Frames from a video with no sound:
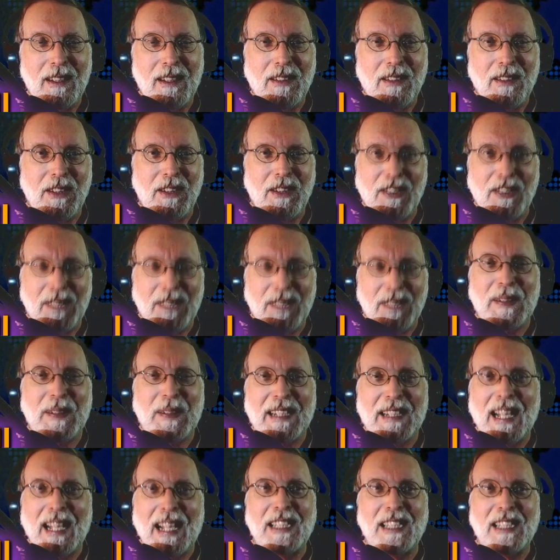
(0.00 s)
The theory
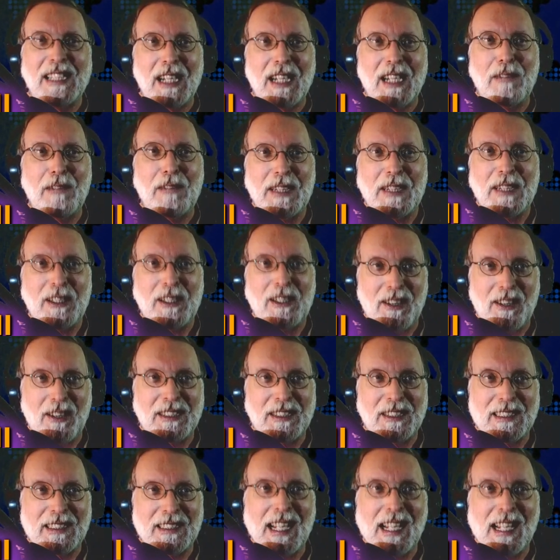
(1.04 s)
that HIV
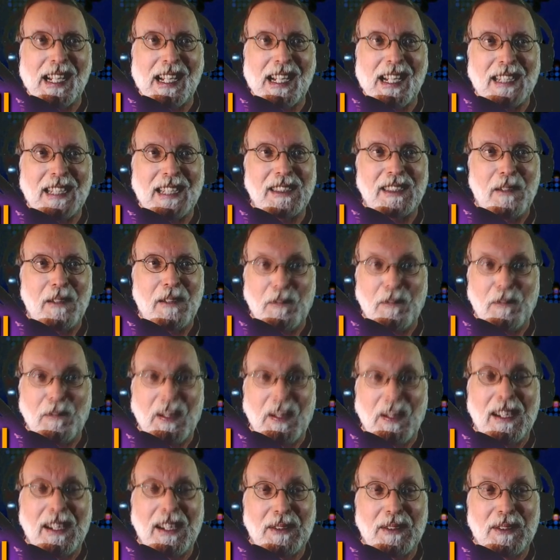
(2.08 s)
causes AIDS
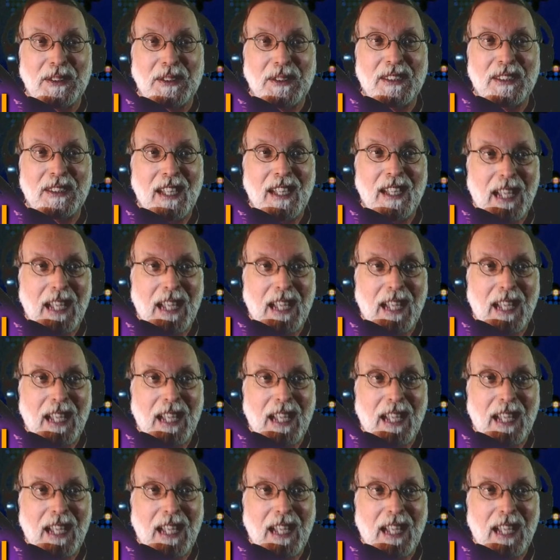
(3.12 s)
fails